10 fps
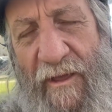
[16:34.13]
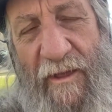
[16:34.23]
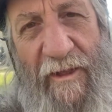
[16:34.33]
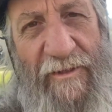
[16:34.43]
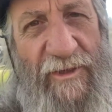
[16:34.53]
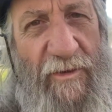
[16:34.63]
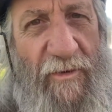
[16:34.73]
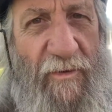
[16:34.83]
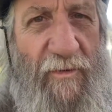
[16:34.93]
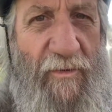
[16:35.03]
And
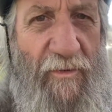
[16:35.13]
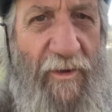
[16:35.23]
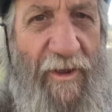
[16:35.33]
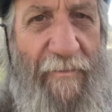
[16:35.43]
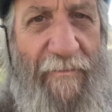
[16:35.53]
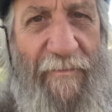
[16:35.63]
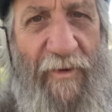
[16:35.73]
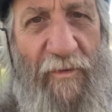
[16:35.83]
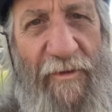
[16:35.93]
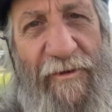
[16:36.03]
so I'm
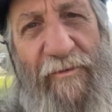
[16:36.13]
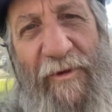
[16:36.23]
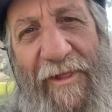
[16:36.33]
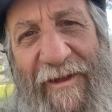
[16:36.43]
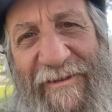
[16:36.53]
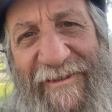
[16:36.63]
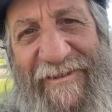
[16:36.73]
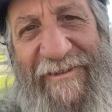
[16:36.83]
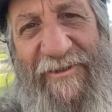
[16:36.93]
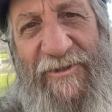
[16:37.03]
a little reluctant
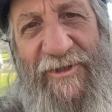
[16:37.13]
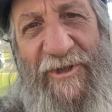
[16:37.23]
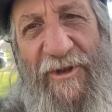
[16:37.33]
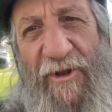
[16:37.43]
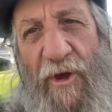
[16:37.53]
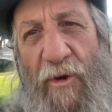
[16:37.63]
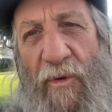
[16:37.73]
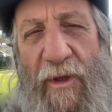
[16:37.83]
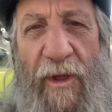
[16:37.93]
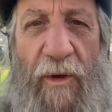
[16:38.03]
to see it go
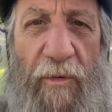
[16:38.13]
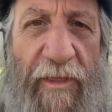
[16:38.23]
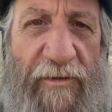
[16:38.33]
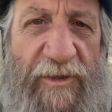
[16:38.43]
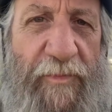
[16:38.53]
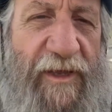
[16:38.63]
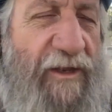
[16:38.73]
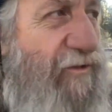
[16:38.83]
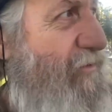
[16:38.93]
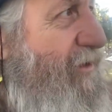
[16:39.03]
without
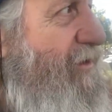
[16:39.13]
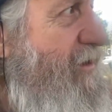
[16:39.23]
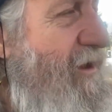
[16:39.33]
speaking to it.